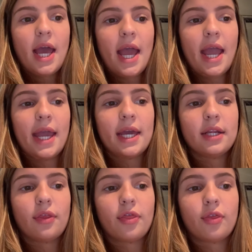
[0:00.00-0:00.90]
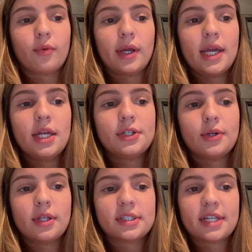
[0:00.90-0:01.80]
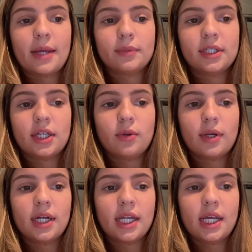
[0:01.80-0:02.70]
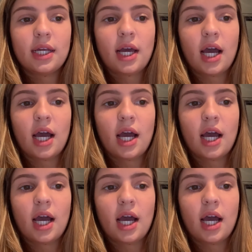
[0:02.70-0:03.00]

And 3, due to the same continuity, a